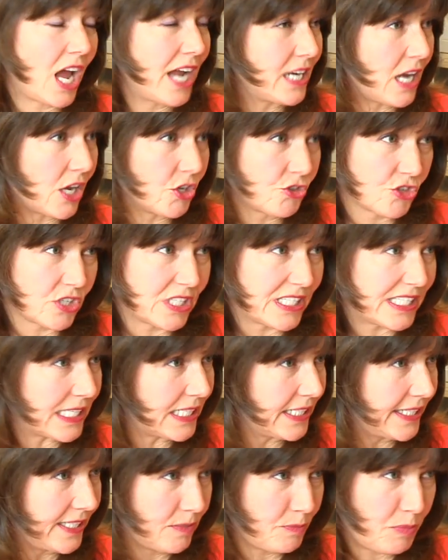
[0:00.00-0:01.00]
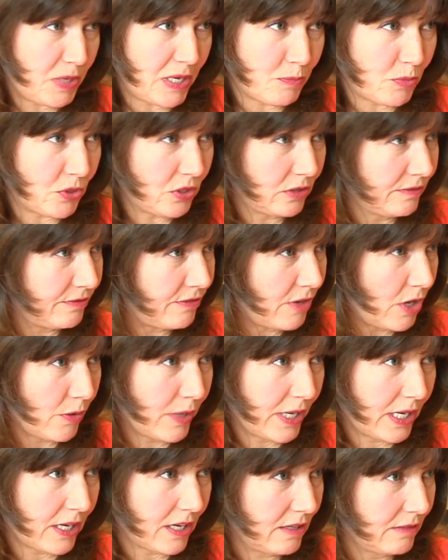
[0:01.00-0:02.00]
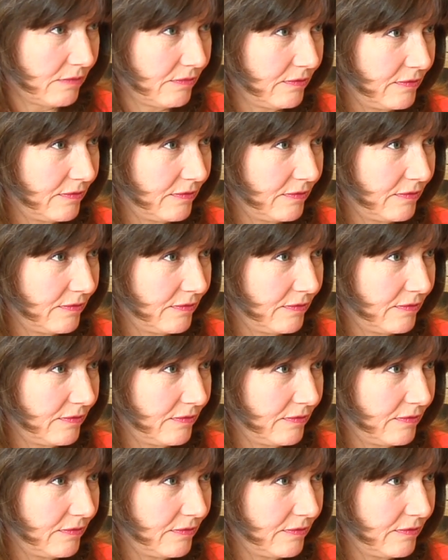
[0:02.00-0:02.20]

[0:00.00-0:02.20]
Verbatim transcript: 900 zillion people following her?